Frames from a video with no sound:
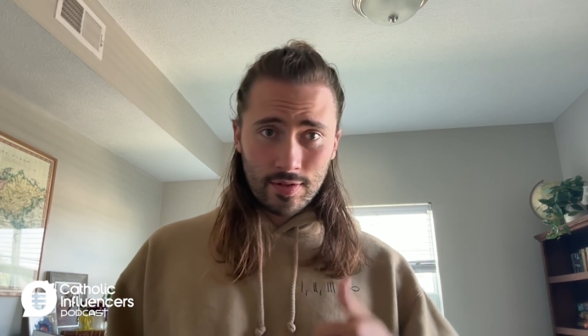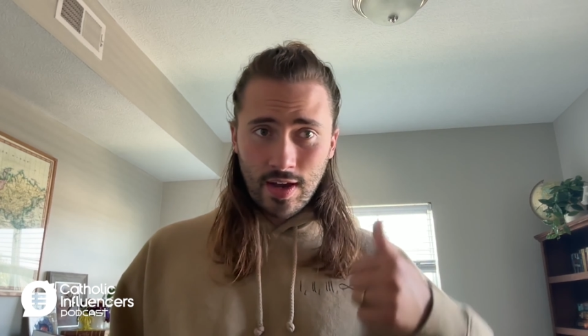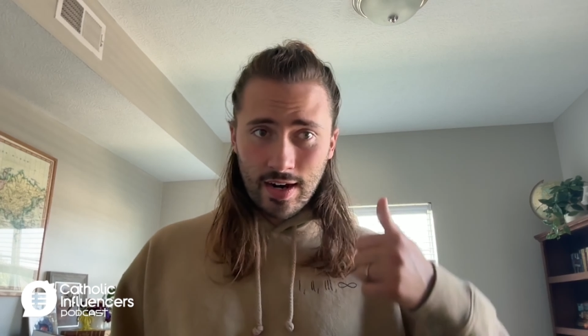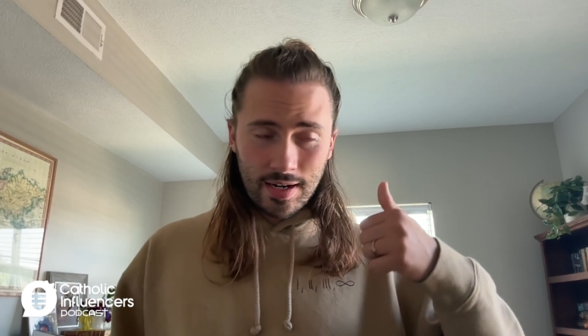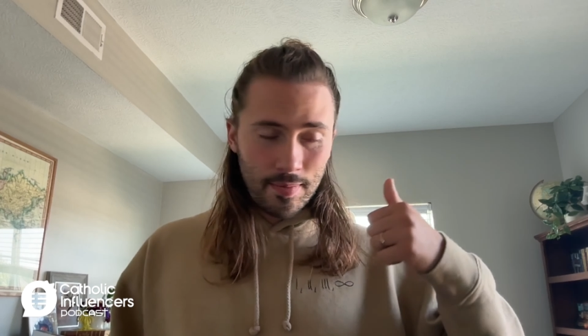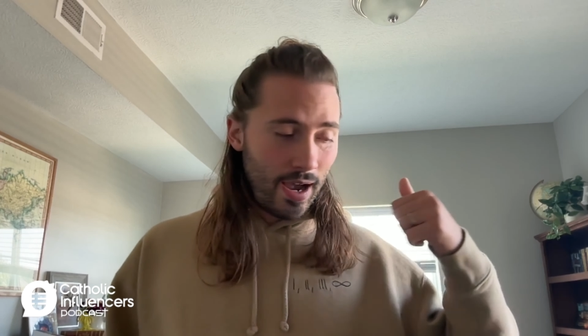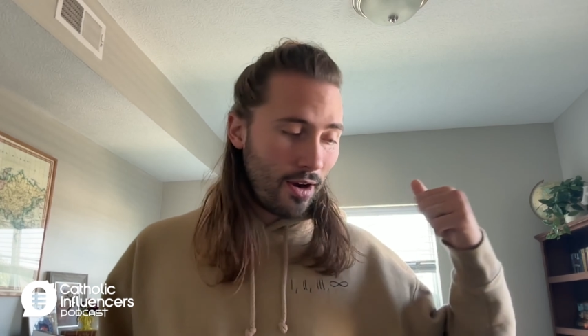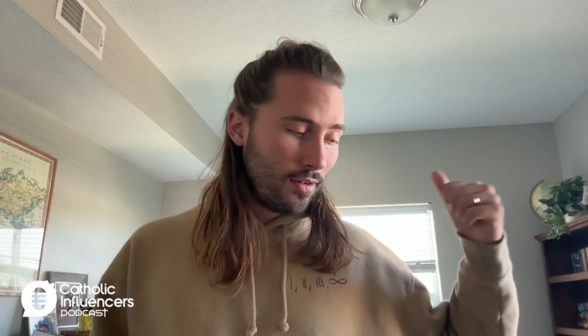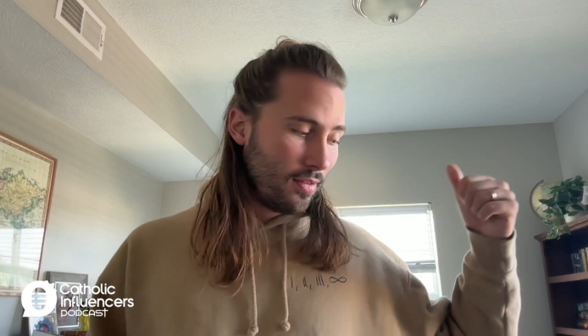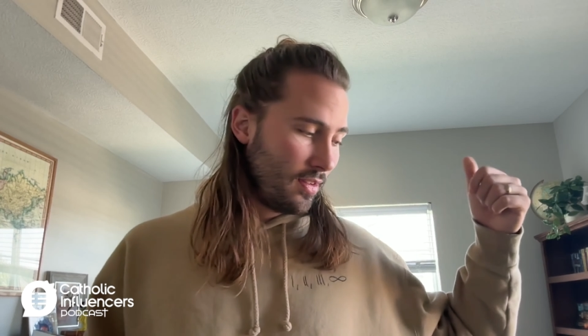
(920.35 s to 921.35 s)
talking
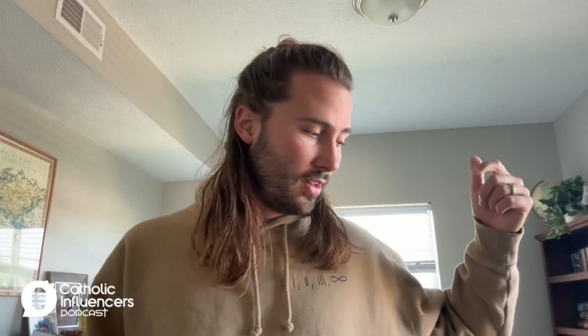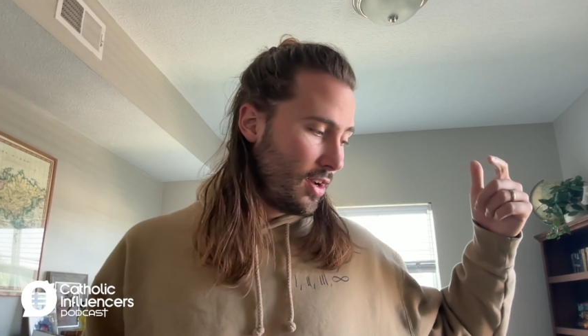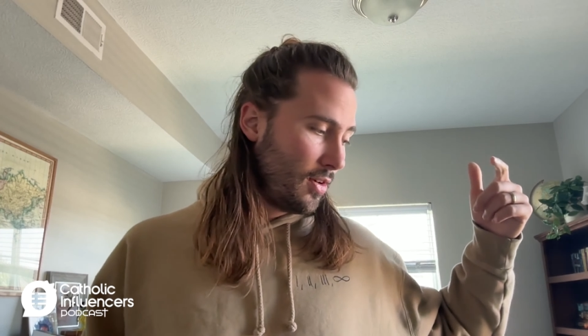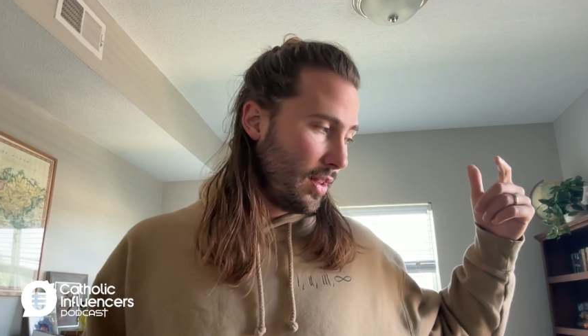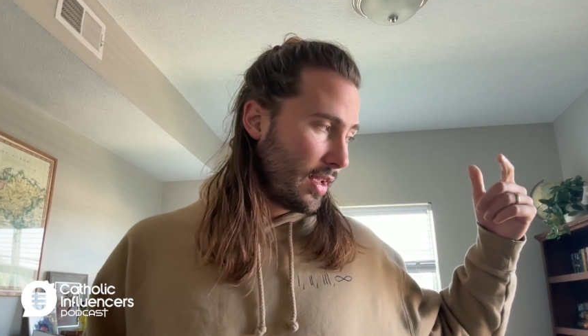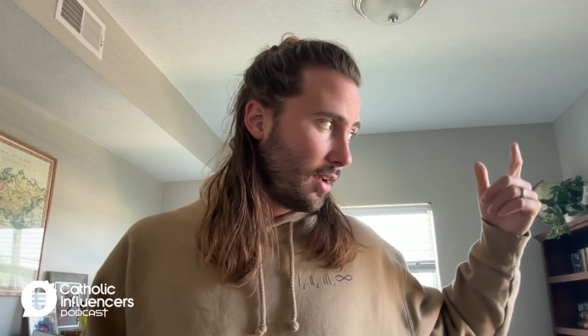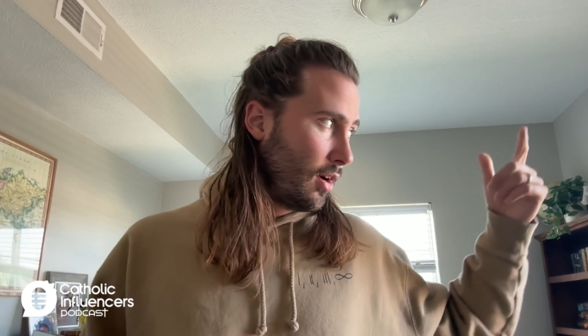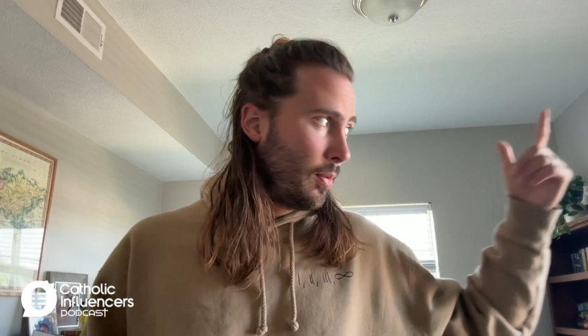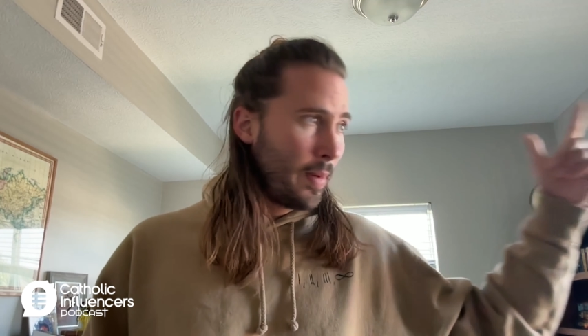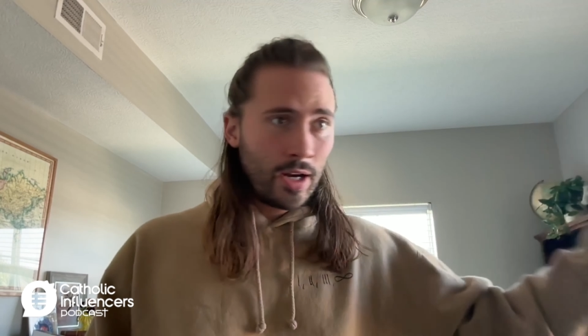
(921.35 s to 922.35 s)
about, like,
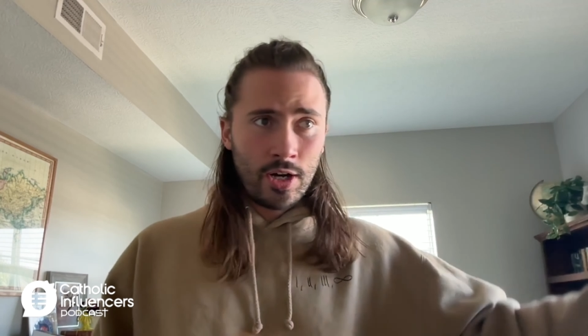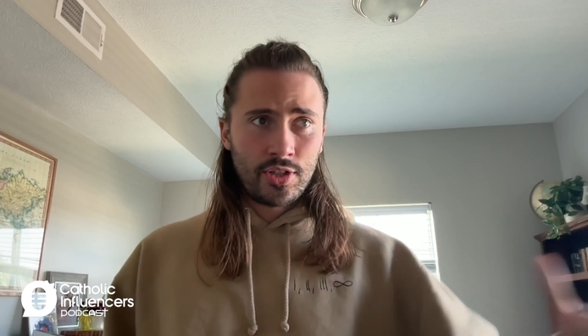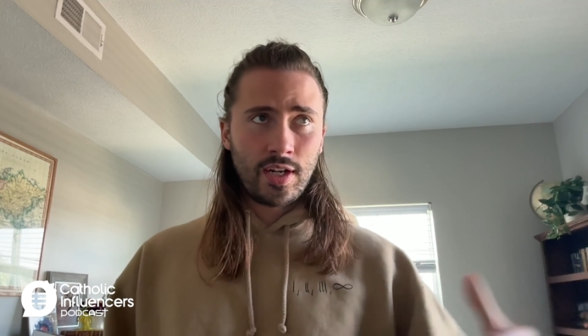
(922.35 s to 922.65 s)
oh my gosh,